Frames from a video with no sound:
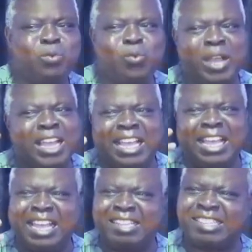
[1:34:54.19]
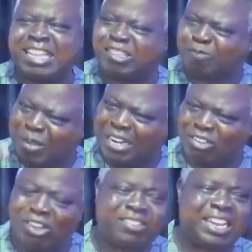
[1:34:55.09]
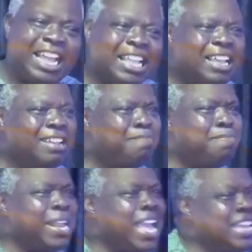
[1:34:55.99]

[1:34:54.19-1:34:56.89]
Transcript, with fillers: It's a spirit. Just like prayer is